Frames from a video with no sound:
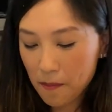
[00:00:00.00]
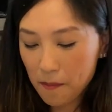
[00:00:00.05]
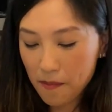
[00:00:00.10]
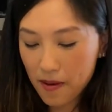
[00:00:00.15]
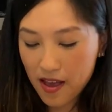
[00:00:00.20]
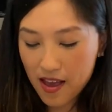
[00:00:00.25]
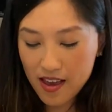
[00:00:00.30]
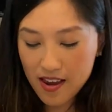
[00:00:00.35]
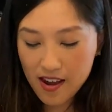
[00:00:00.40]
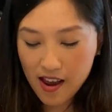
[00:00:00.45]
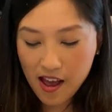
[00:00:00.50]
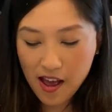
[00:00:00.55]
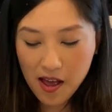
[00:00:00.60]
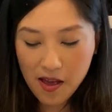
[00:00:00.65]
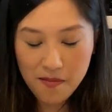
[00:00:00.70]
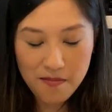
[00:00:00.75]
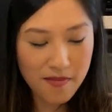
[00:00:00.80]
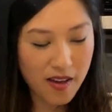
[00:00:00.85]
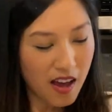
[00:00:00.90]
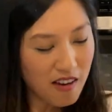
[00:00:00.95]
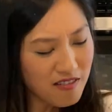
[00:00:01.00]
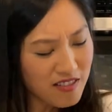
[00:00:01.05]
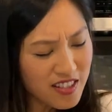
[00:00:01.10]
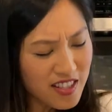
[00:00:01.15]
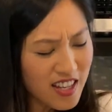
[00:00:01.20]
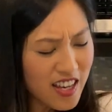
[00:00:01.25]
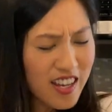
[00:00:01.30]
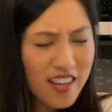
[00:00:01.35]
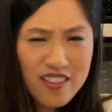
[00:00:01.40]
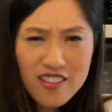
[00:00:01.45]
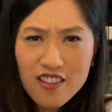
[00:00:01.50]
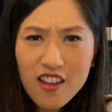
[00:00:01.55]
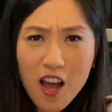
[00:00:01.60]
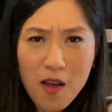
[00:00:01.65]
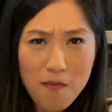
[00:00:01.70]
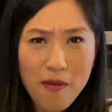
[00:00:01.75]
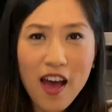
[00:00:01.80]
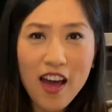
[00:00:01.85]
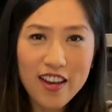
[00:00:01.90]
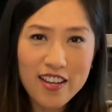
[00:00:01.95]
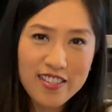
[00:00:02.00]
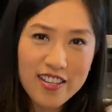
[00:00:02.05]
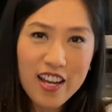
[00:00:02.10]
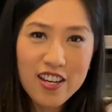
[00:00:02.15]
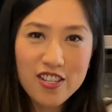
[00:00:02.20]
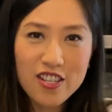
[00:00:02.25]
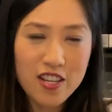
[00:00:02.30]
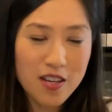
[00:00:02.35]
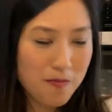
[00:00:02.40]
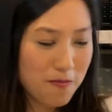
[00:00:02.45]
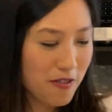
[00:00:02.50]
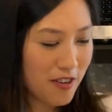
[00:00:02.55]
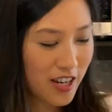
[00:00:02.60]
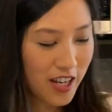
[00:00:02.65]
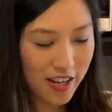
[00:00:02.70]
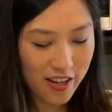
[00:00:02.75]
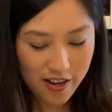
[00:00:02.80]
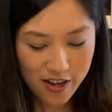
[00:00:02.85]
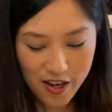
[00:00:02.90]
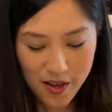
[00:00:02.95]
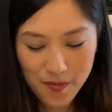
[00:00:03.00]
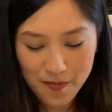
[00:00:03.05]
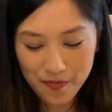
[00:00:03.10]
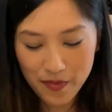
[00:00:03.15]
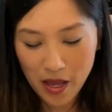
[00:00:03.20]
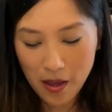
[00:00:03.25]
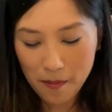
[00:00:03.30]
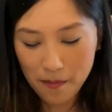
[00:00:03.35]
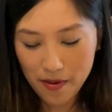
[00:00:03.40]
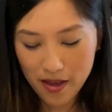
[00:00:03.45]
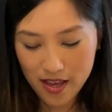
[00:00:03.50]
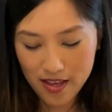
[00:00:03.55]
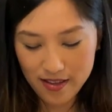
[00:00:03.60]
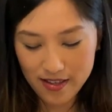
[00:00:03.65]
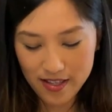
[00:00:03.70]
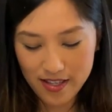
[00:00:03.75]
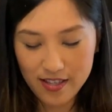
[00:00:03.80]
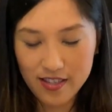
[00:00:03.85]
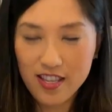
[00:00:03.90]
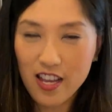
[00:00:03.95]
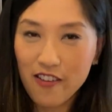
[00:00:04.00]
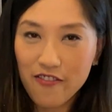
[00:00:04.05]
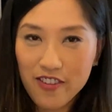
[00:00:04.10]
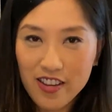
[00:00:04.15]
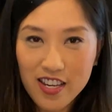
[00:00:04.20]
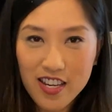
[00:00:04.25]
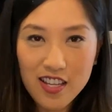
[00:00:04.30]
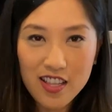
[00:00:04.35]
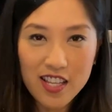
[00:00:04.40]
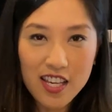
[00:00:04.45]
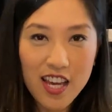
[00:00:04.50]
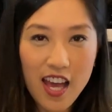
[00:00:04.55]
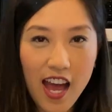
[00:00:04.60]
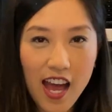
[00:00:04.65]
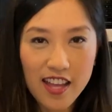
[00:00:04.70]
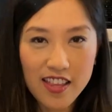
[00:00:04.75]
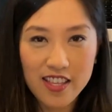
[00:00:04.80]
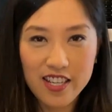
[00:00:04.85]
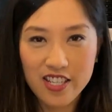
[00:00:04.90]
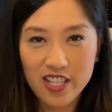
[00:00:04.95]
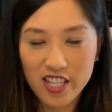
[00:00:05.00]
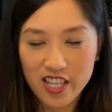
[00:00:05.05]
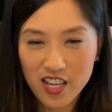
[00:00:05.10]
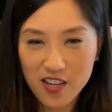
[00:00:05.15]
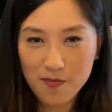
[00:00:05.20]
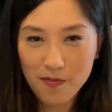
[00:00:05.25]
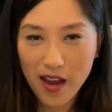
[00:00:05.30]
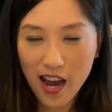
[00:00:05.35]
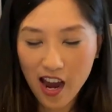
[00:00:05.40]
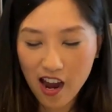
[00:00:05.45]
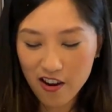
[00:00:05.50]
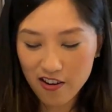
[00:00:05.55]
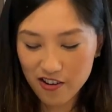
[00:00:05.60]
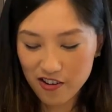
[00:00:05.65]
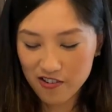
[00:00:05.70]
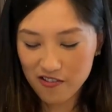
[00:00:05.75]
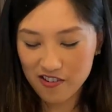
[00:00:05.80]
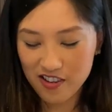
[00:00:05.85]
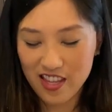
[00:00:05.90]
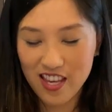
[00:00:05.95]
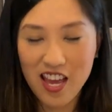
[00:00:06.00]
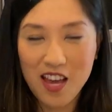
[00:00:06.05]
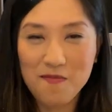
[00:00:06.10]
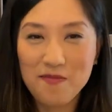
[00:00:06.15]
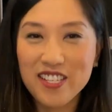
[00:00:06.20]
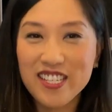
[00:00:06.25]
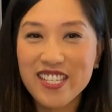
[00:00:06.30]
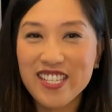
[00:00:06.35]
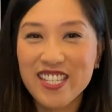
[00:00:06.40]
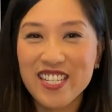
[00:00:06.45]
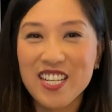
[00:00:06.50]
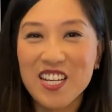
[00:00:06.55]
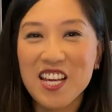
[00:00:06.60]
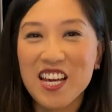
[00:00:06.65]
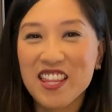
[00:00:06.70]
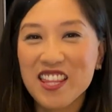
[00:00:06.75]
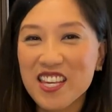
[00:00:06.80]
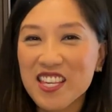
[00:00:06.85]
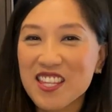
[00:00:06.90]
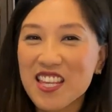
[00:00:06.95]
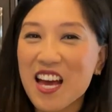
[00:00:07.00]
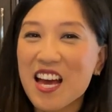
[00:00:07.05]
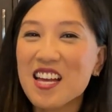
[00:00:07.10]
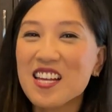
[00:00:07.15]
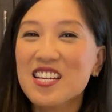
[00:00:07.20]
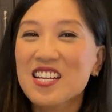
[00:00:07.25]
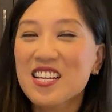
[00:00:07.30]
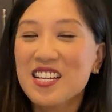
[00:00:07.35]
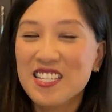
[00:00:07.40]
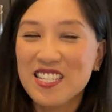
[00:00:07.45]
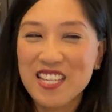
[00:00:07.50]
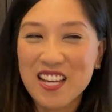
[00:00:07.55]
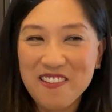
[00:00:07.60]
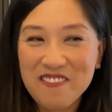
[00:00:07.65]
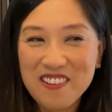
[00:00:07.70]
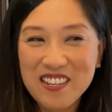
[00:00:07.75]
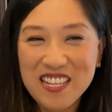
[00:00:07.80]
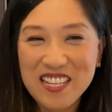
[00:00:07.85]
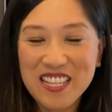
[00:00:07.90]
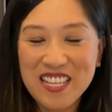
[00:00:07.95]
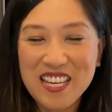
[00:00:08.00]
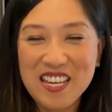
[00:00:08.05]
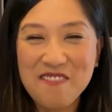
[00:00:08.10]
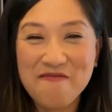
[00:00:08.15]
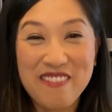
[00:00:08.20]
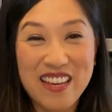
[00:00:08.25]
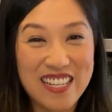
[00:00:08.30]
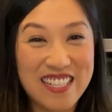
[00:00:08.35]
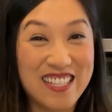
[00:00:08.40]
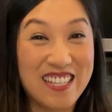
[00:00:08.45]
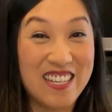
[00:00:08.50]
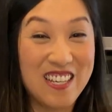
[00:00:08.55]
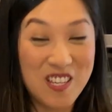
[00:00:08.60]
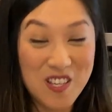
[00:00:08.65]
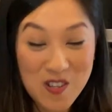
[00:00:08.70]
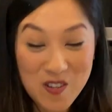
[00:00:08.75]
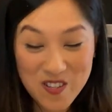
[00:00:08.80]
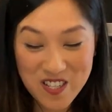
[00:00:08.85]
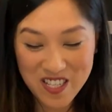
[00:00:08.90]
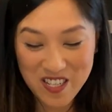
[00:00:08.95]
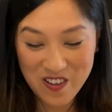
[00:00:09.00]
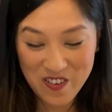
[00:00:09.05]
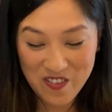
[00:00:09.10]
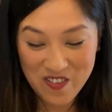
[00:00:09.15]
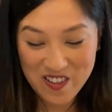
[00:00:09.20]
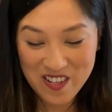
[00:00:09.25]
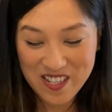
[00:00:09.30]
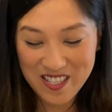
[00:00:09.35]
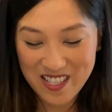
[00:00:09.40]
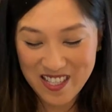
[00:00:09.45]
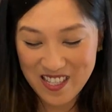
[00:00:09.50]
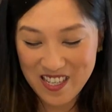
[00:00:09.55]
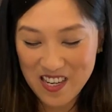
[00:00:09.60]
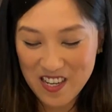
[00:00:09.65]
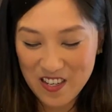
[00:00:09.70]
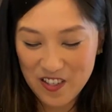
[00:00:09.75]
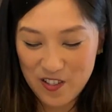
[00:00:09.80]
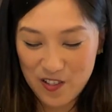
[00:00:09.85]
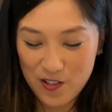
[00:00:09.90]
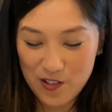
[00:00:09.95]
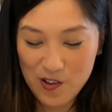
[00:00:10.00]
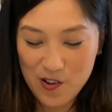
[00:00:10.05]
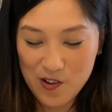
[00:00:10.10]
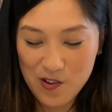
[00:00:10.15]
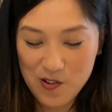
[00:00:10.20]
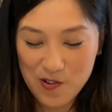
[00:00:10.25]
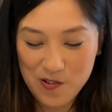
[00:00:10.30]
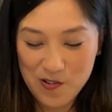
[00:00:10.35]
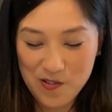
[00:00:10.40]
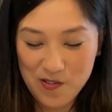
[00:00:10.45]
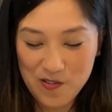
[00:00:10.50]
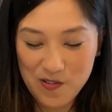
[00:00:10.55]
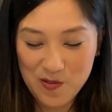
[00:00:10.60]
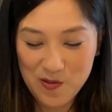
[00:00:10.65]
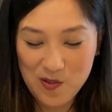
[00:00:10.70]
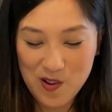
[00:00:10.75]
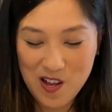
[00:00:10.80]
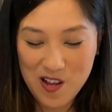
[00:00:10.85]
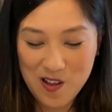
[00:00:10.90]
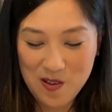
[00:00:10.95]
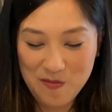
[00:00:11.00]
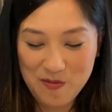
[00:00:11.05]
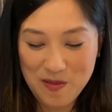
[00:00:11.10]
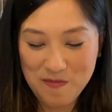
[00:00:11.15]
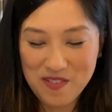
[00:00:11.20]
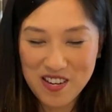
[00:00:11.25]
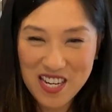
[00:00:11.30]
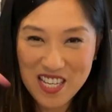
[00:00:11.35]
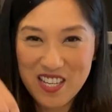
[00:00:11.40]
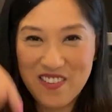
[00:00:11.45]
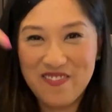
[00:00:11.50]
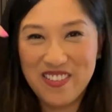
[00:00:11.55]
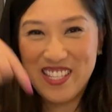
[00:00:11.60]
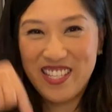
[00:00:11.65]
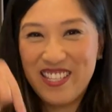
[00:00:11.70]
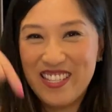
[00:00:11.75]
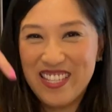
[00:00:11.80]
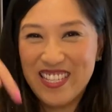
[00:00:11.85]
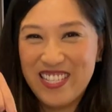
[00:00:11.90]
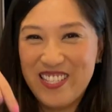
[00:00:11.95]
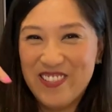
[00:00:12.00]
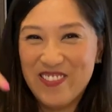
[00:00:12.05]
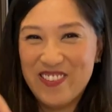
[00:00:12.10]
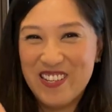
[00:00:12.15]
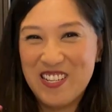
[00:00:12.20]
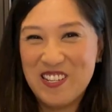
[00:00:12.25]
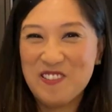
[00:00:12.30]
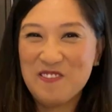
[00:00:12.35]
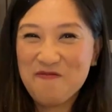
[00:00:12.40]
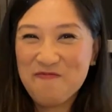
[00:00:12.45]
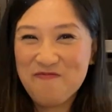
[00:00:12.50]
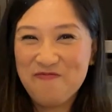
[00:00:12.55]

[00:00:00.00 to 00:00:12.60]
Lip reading: But I would say it's not bad. It's actually pretty good. but definitely add the chicken powder or the MSG. I think that definitely makes a huge difference. So I'm gonna give it to this one.